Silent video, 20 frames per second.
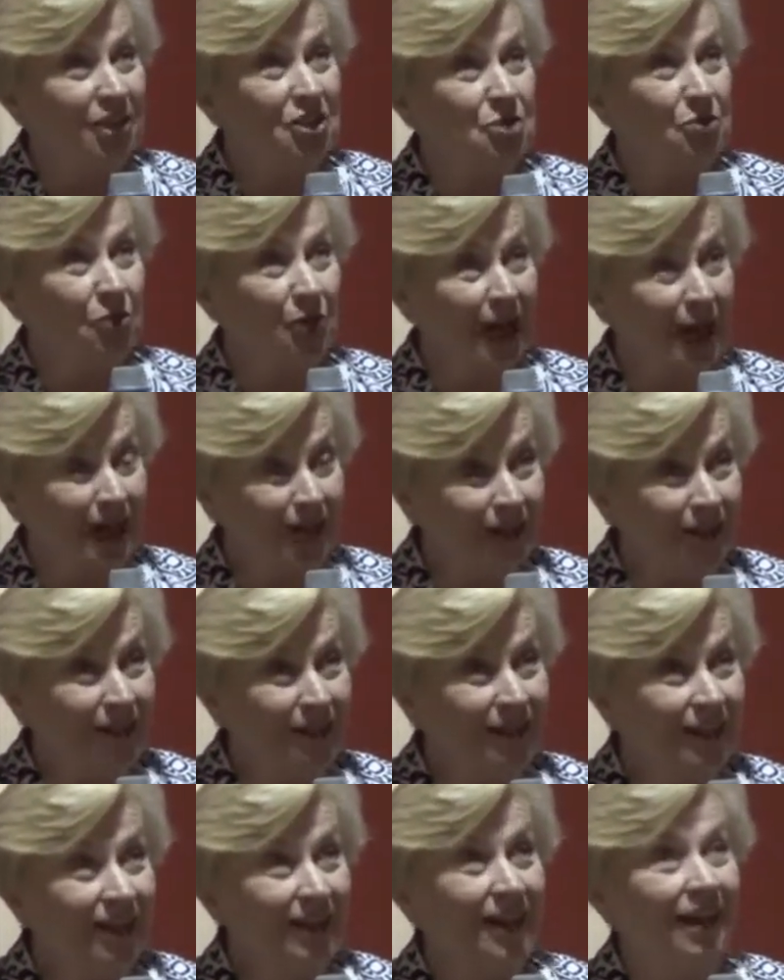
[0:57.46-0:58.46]
trial.
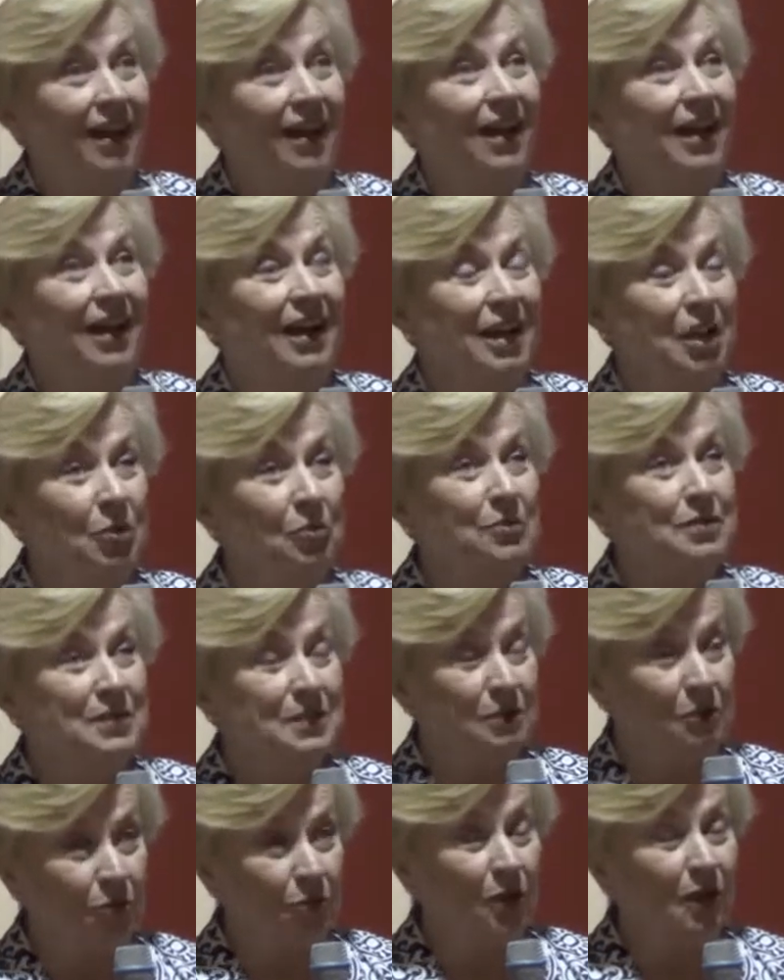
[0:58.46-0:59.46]
He
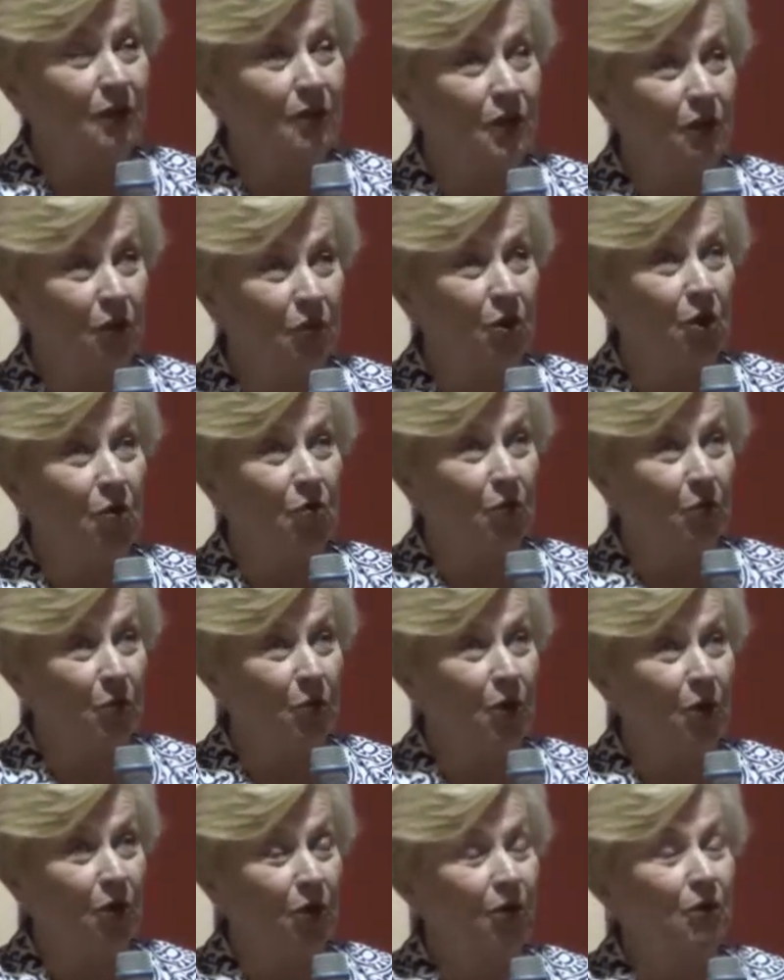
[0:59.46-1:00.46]
was one of the
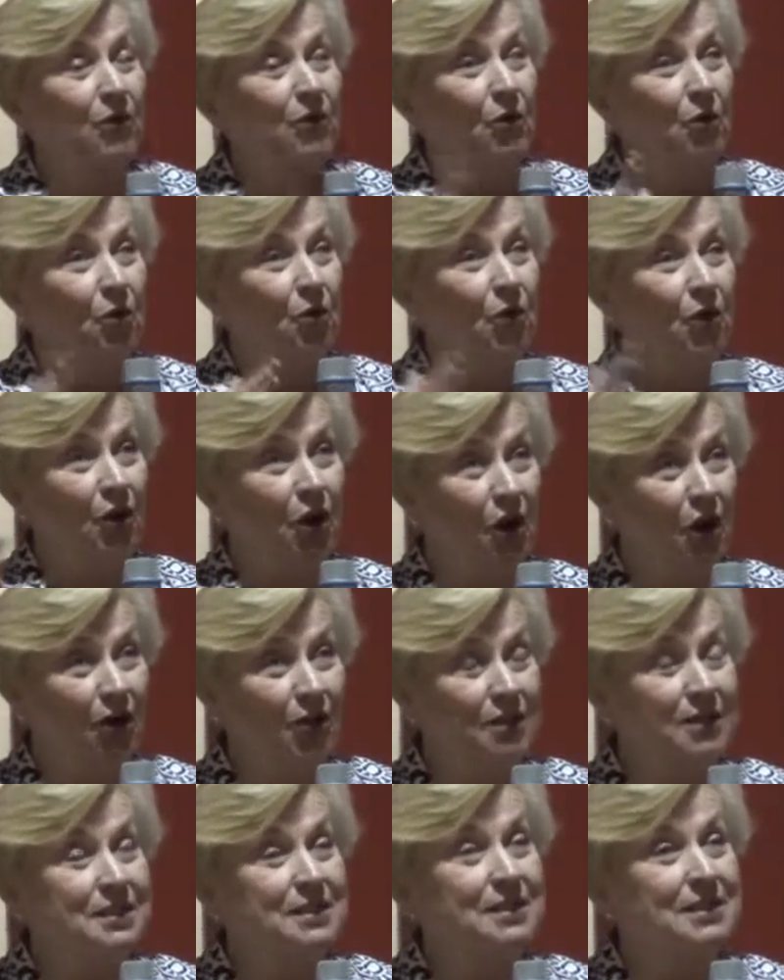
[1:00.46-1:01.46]
court
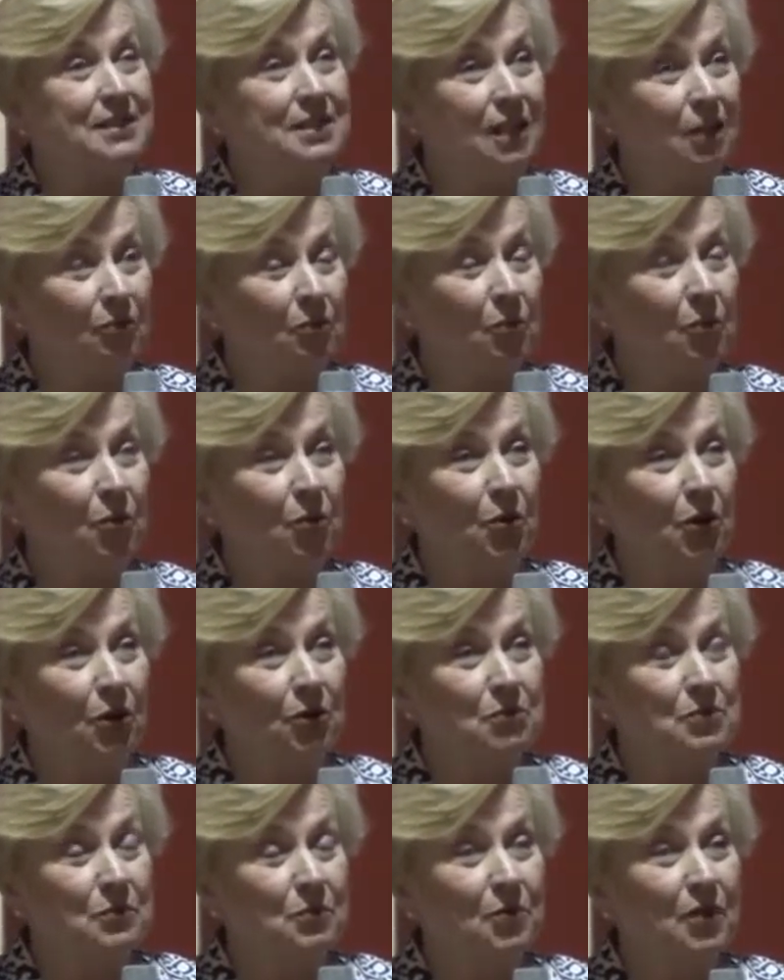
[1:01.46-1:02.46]
artists,
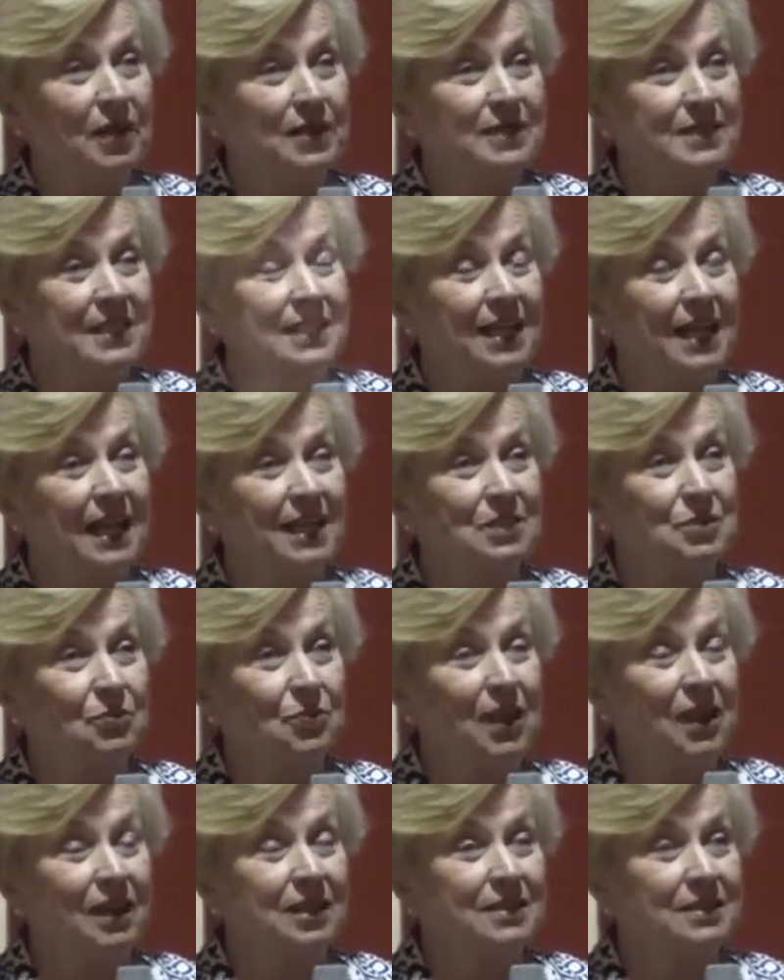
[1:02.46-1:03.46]
reporters present, as
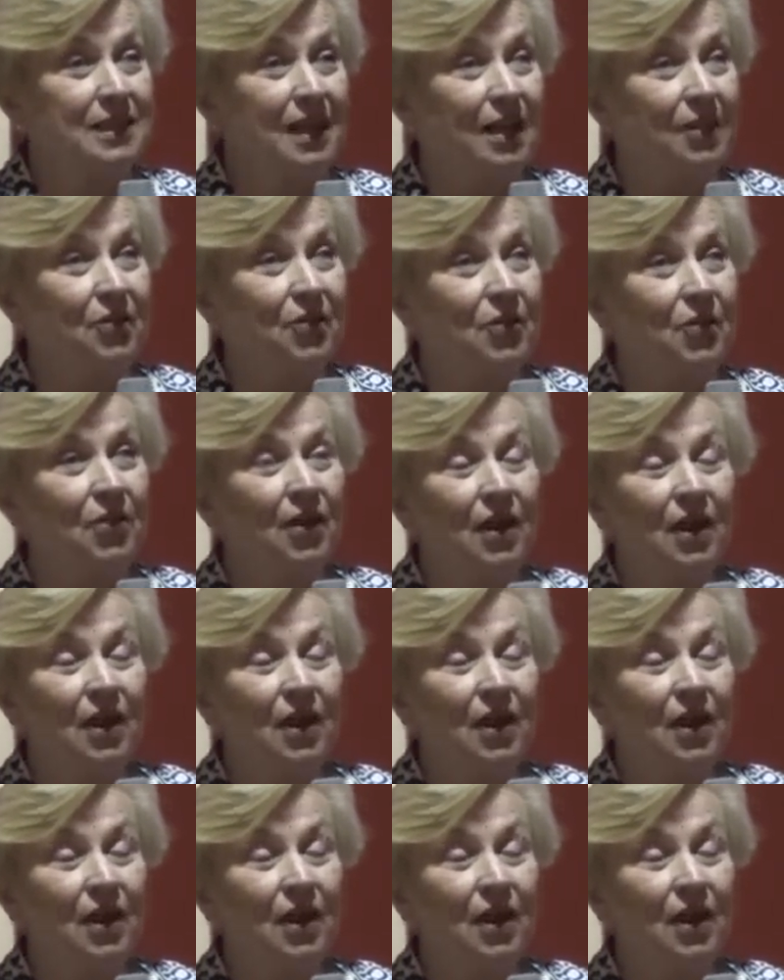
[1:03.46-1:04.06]
well as other